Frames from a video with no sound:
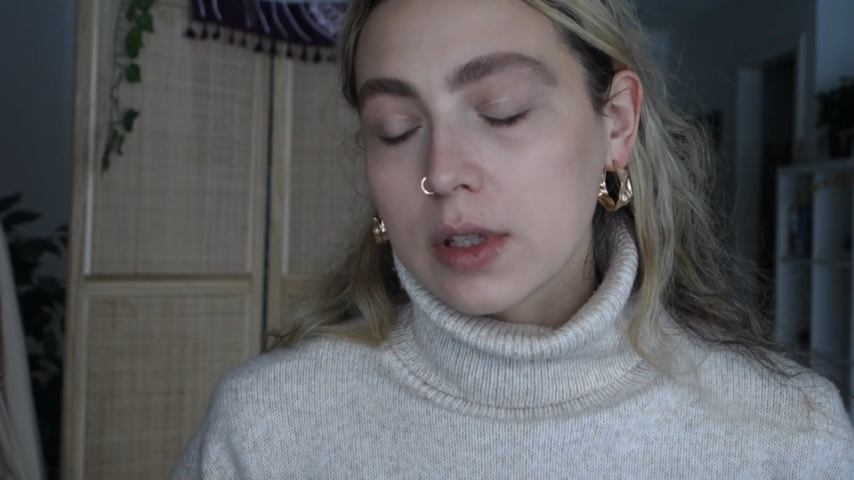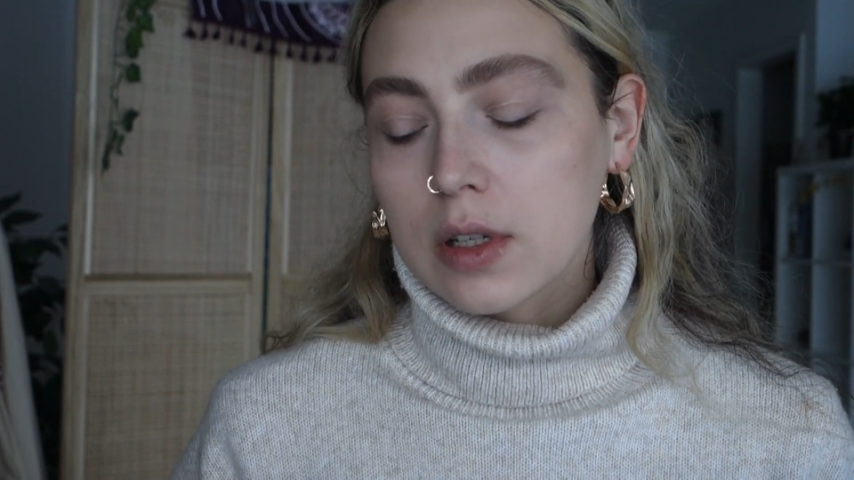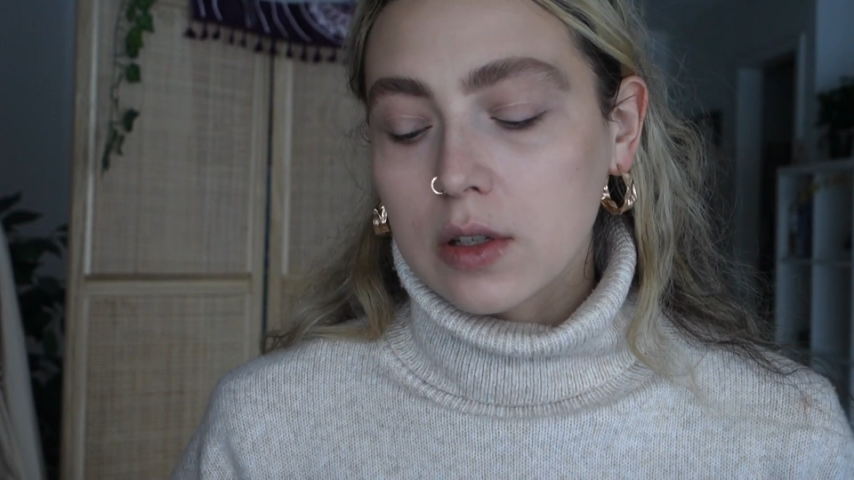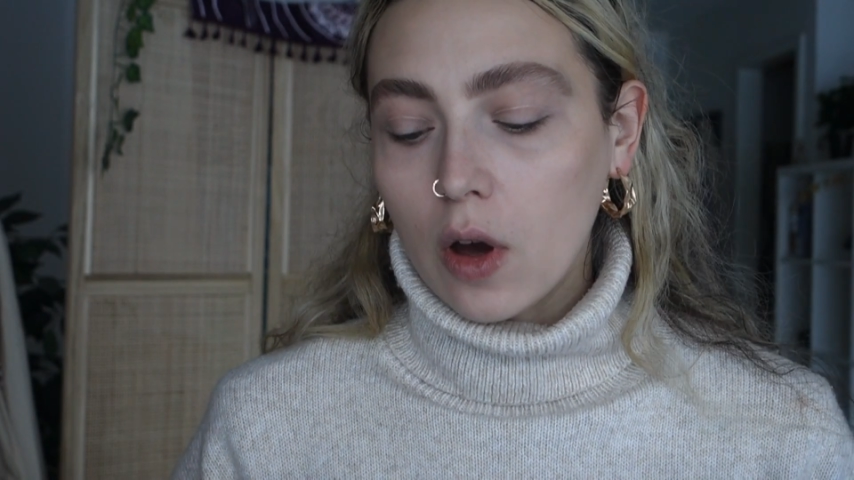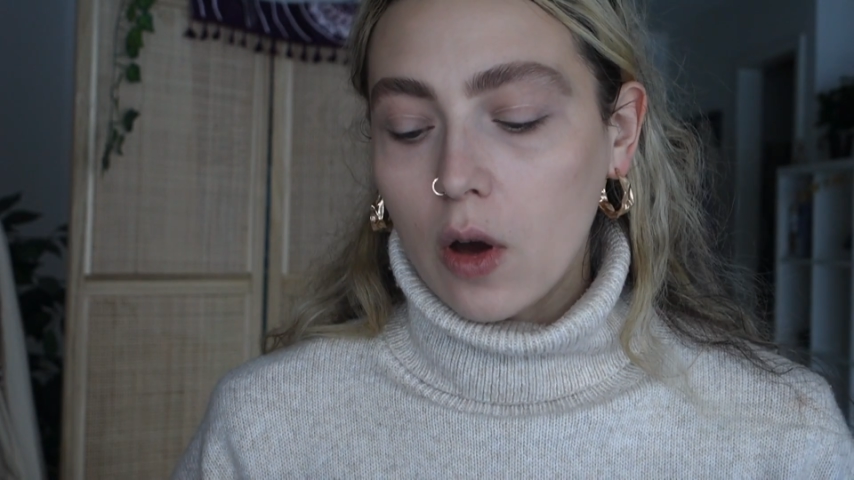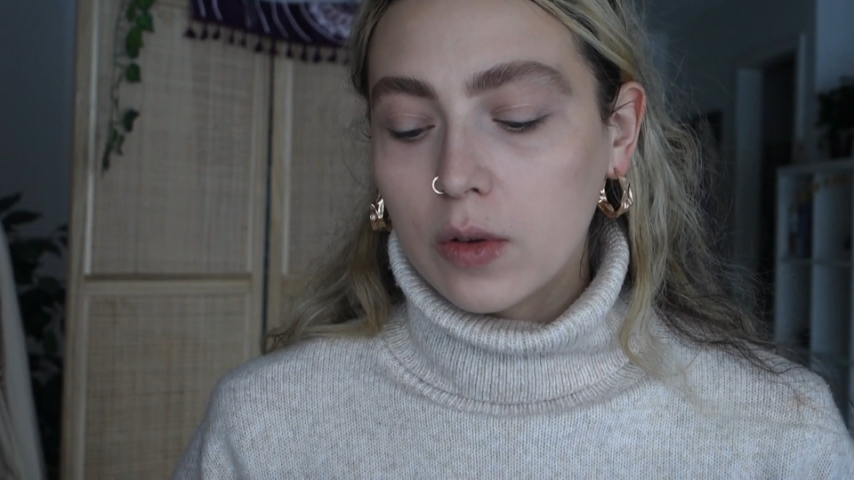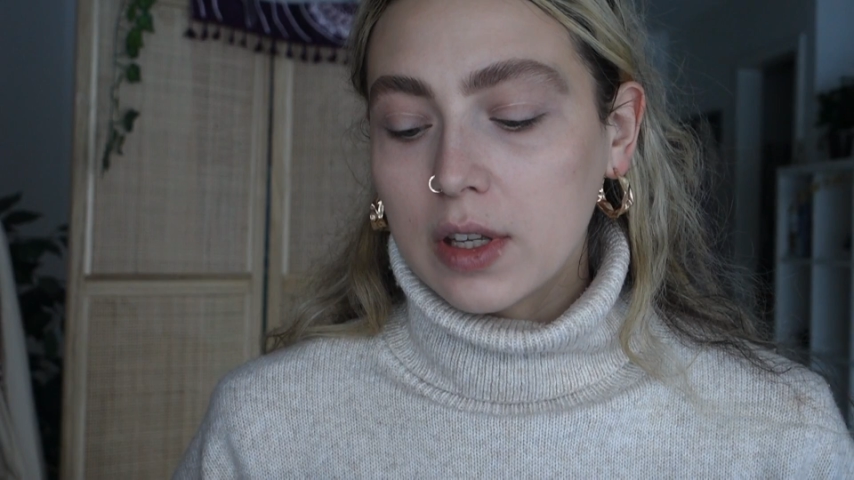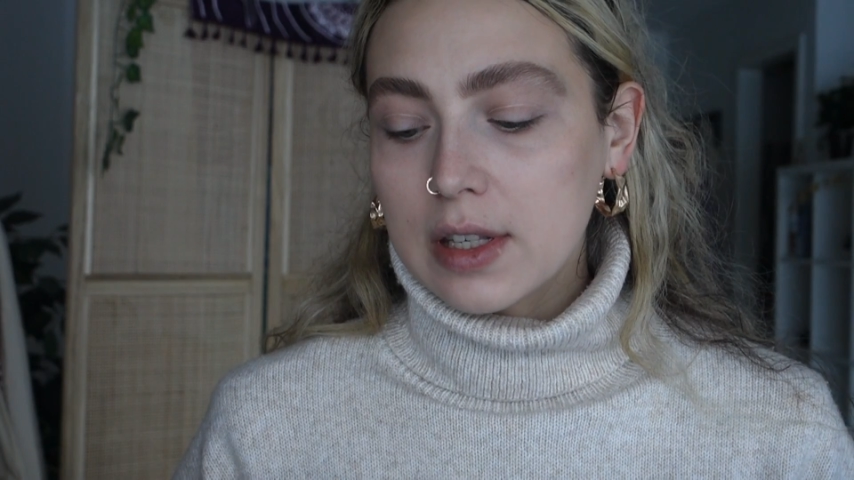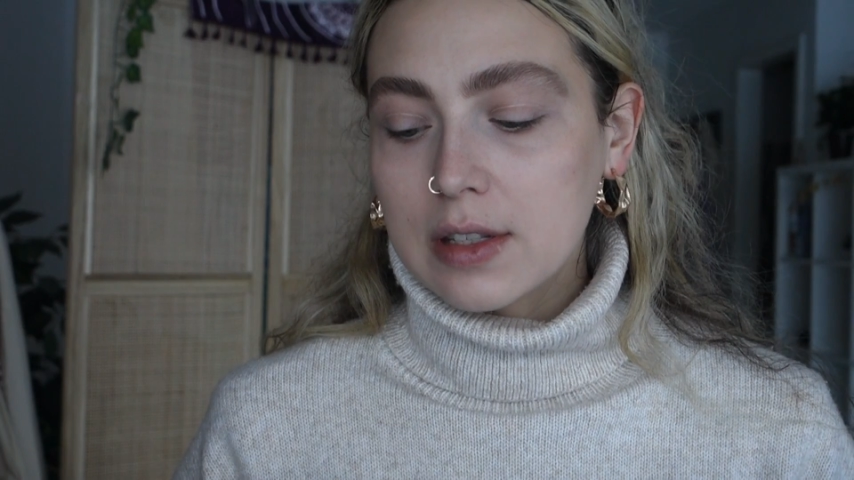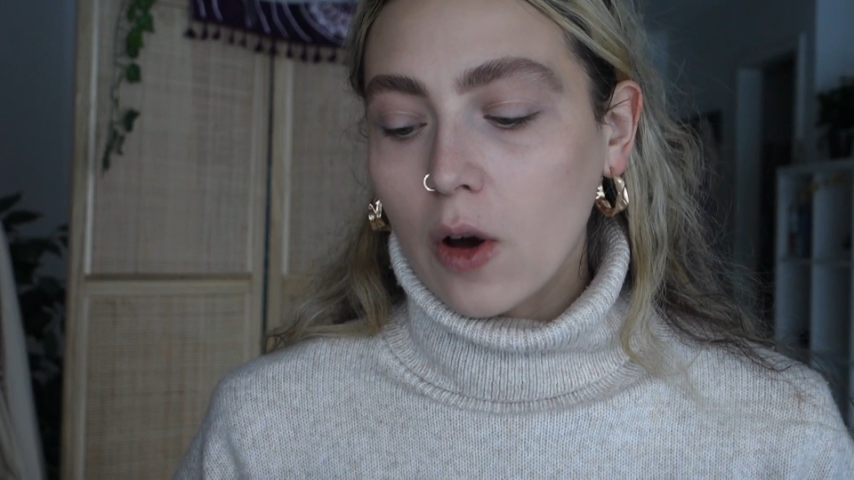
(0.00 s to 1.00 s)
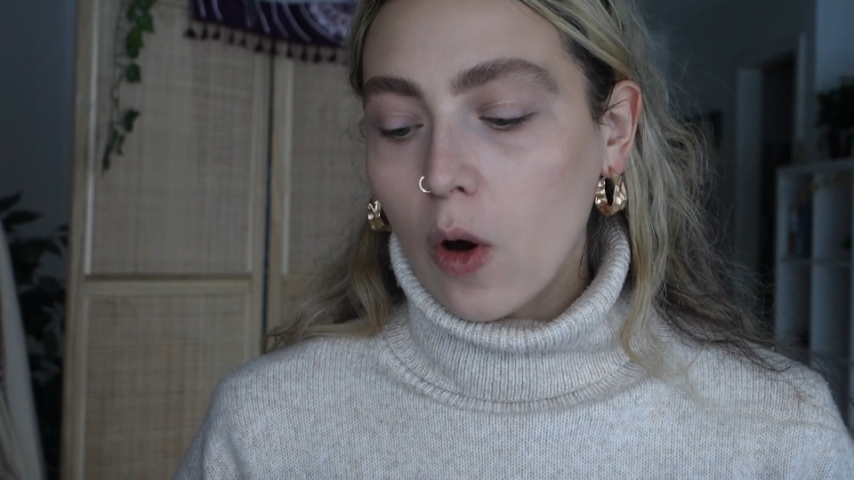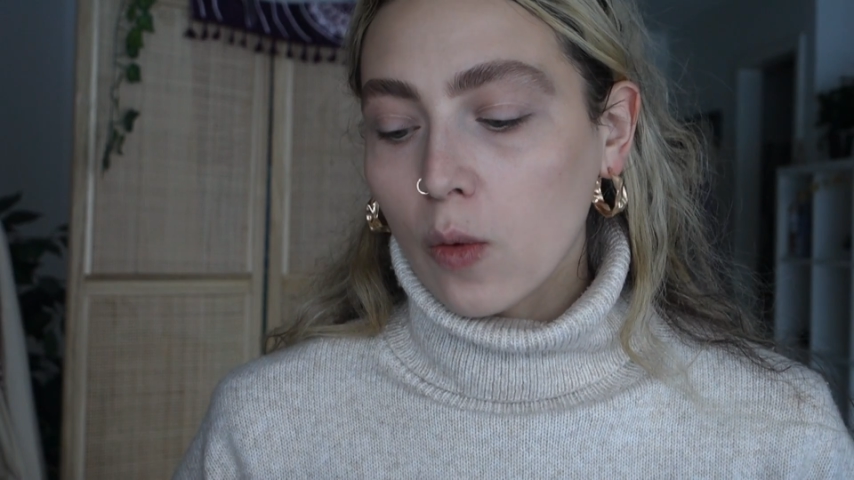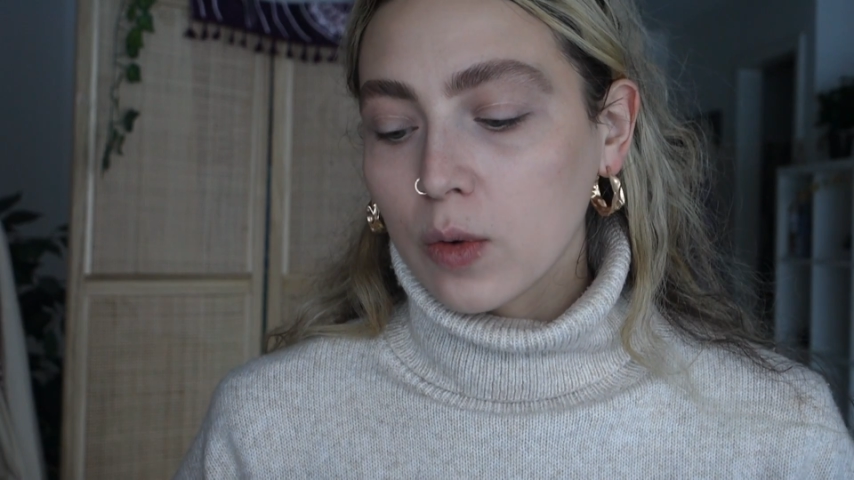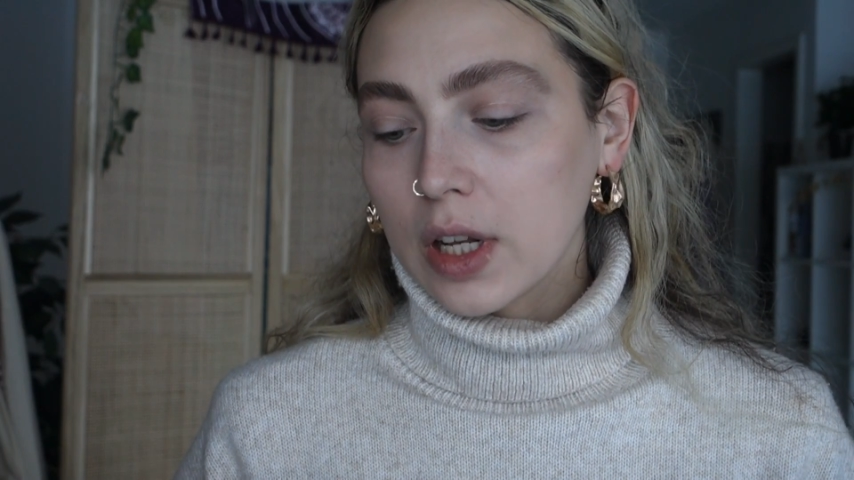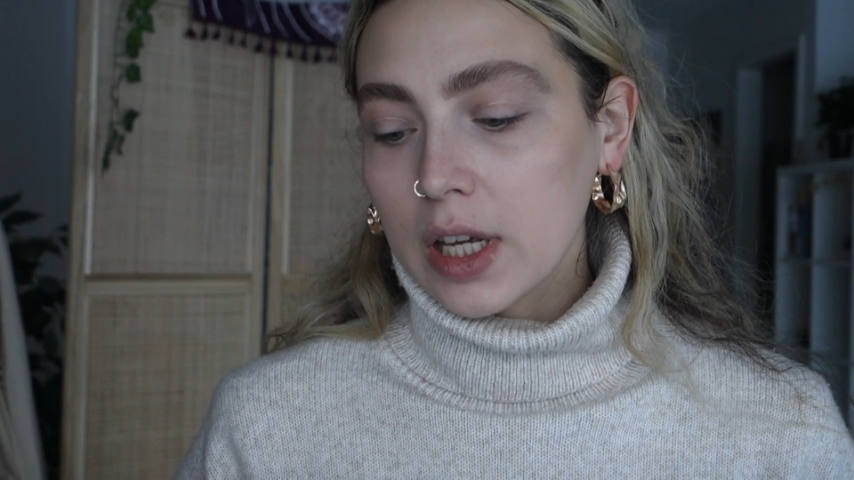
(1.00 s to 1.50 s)
So this is the
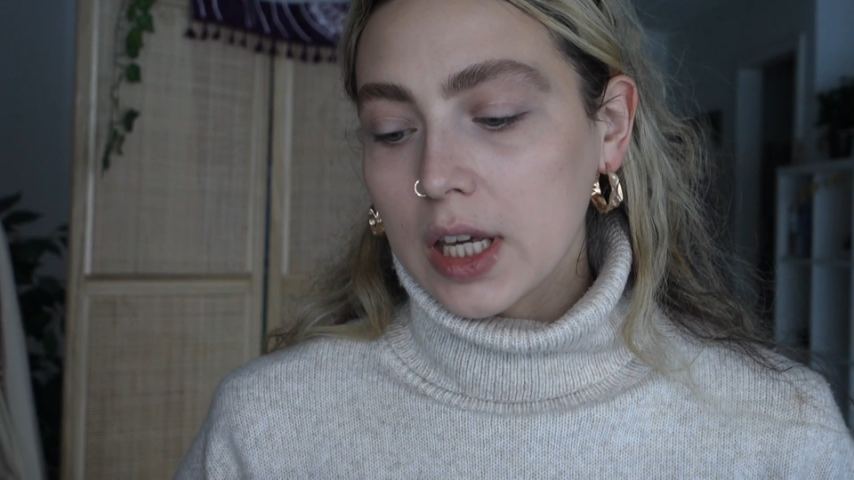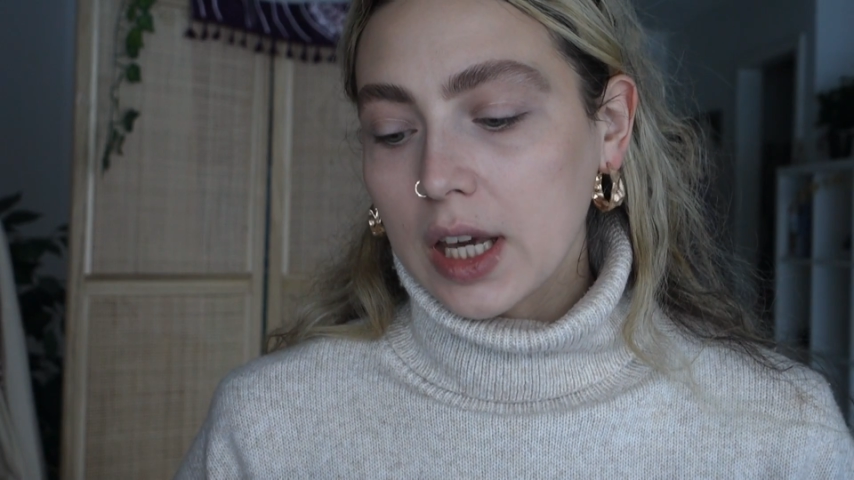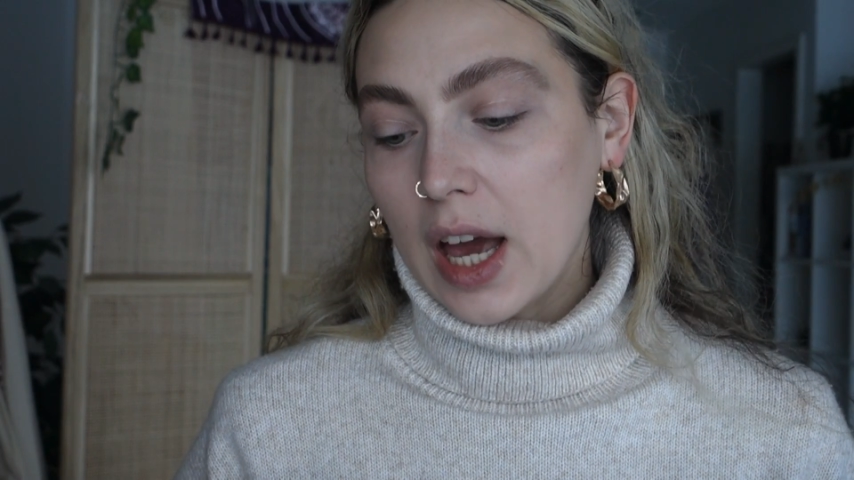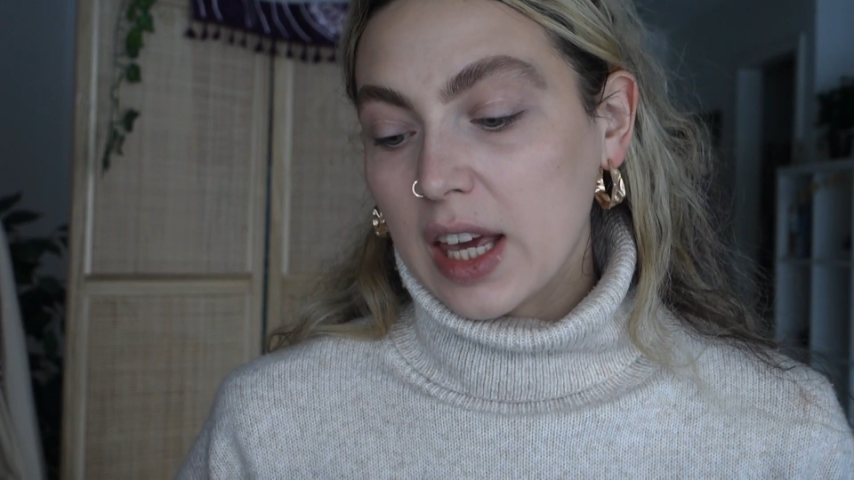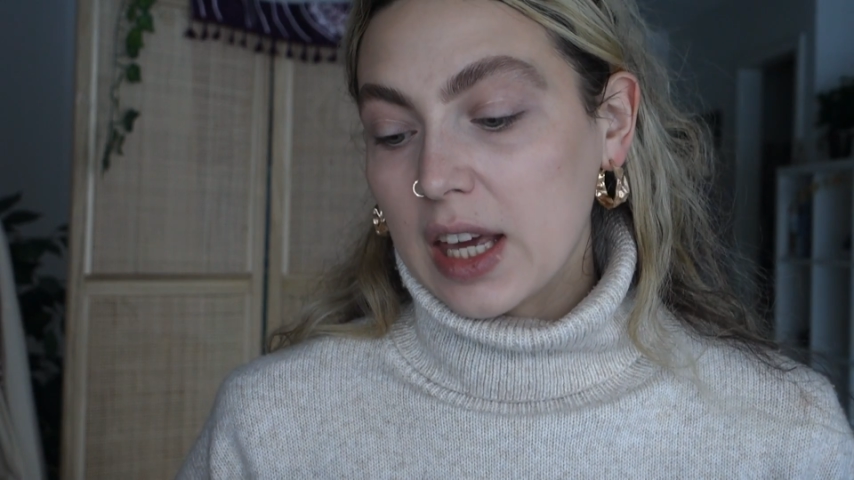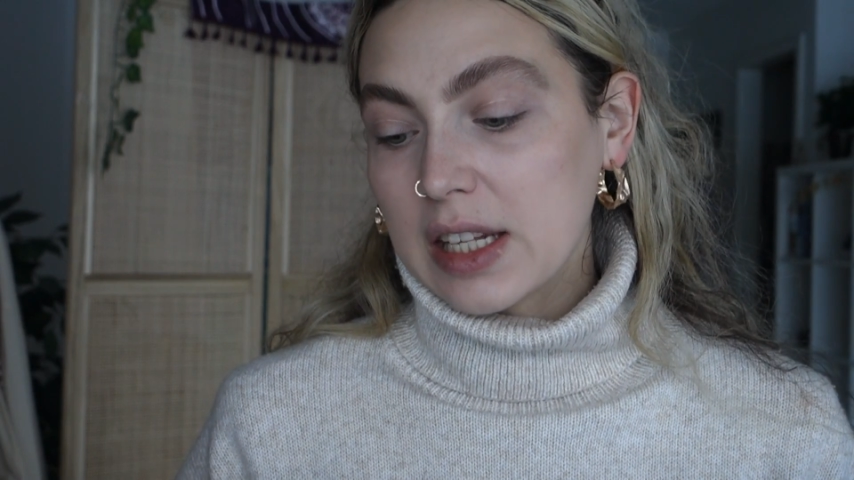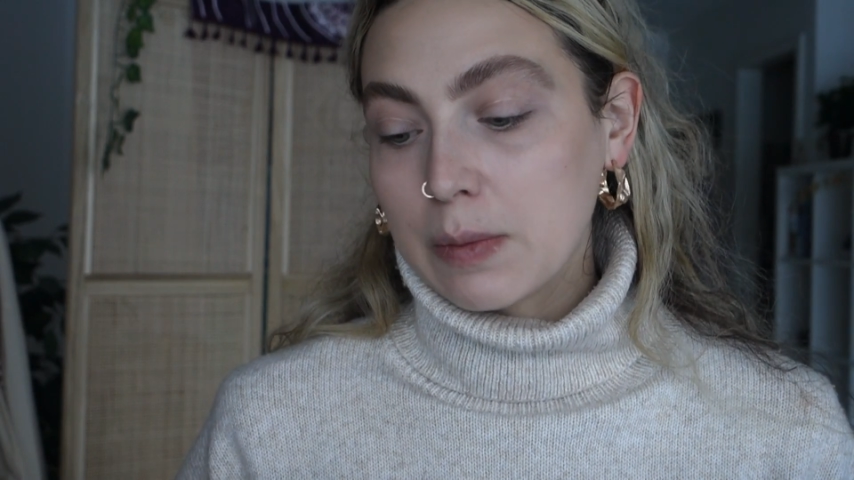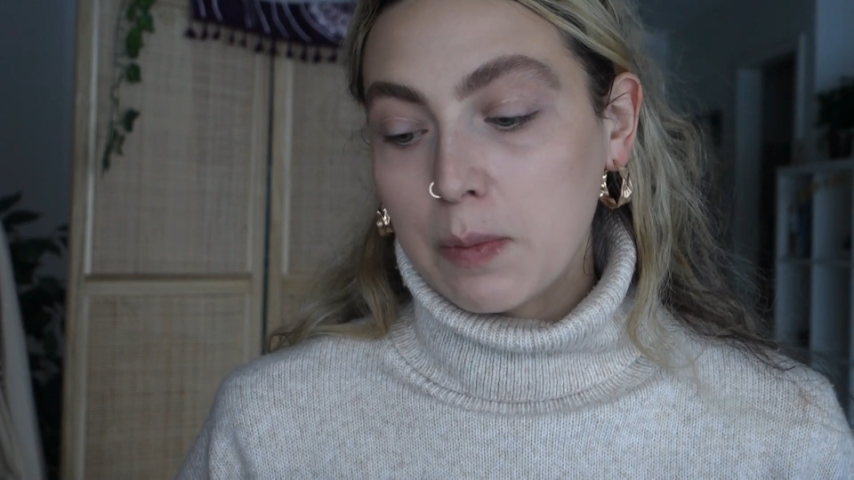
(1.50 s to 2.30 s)
only, I guess,